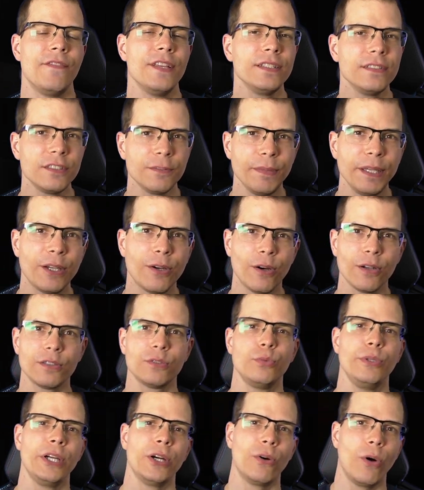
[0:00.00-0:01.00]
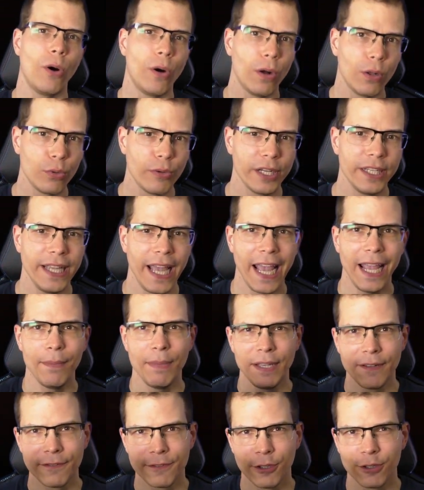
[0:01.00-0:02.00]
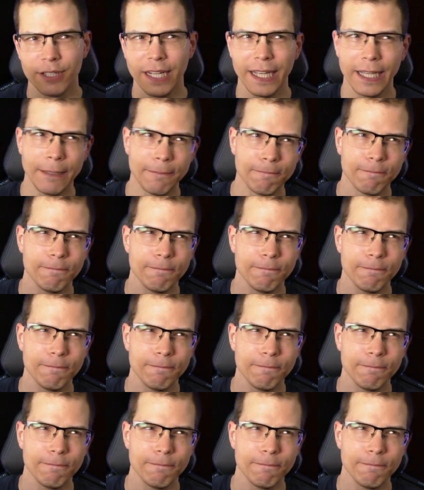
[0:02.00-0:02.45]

this is because we are already aiming for a